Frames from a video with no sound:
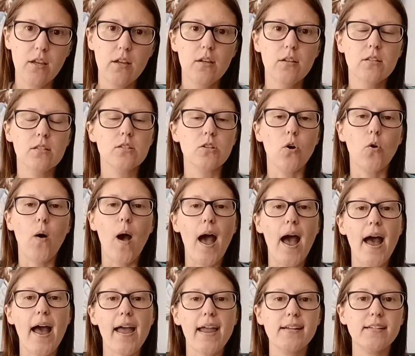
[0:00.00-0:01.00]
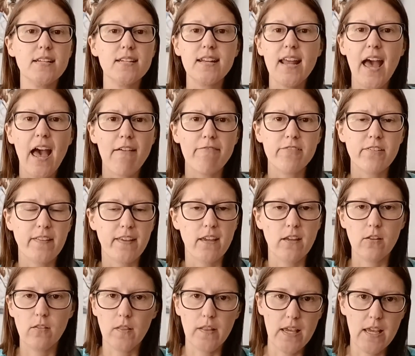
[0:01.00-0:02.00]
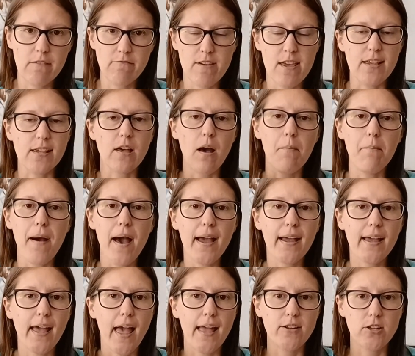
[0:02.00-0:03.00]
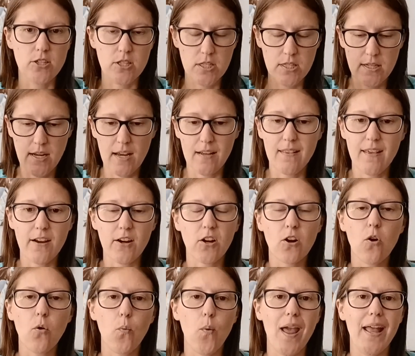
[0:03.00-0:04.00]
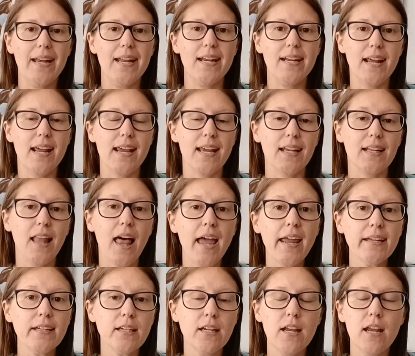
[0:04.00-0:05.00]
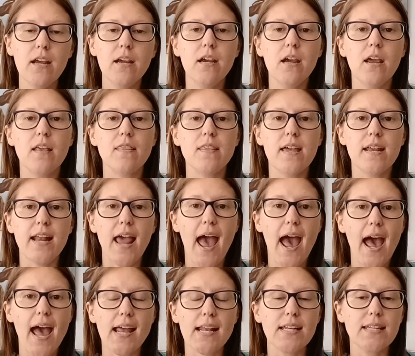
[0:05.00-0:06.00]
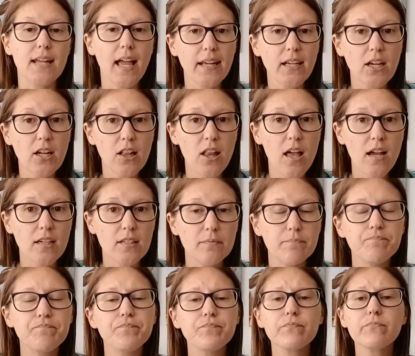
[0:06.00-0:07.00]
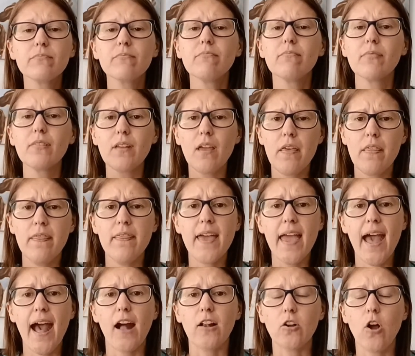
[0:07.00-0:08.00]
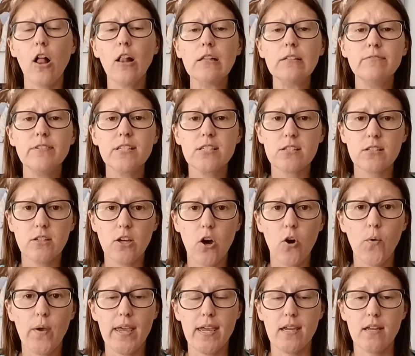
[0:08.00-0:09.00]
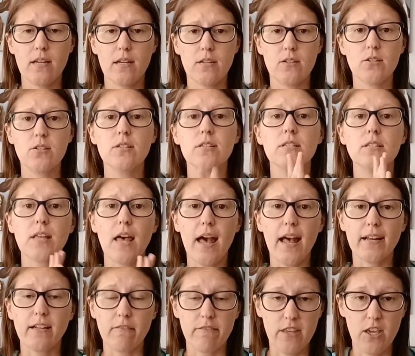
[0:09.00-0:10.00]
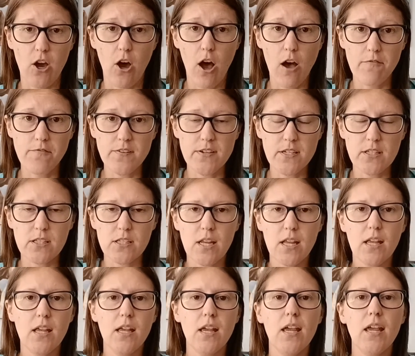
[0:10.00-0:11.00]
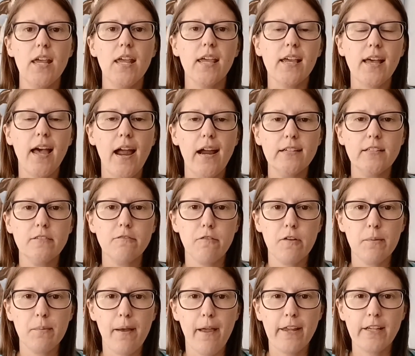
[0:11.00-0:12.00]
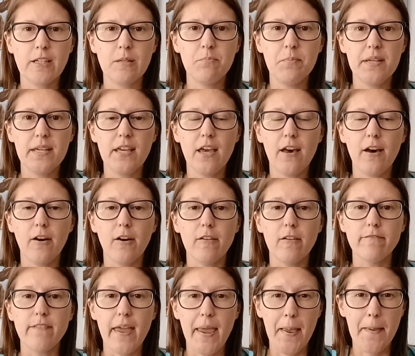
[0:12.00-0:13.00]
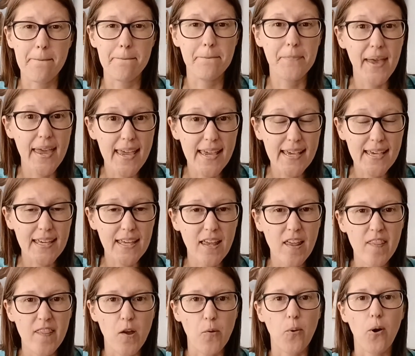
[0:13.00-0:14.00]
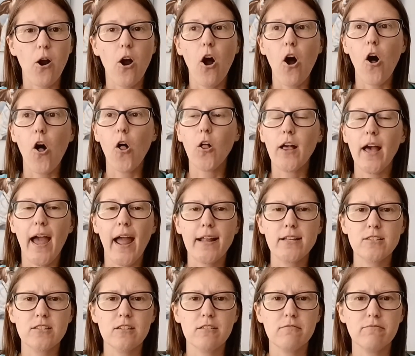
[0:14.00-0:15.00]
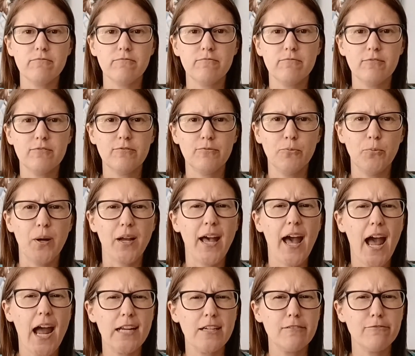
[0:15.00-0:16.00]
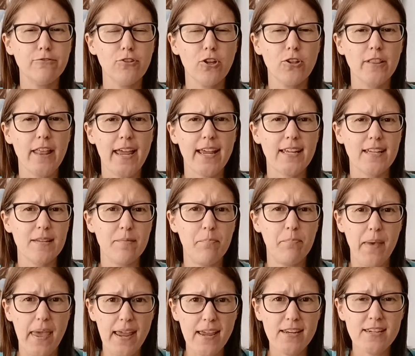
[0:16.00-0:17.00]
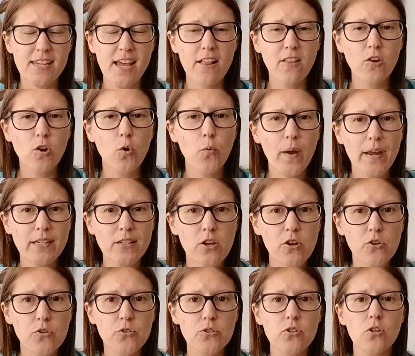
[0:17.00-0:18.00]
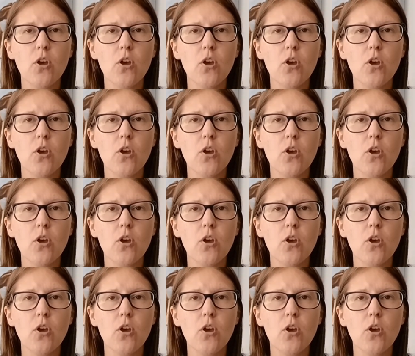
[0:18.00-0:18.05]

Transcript: So I didn't have to like leave and come back. I just stayed there waiting in line. And then at 9 o'clock, they had all of us go inside of the office. It kind of reminded me of a bank. There were all kinds of what kind of looked like bank teller windows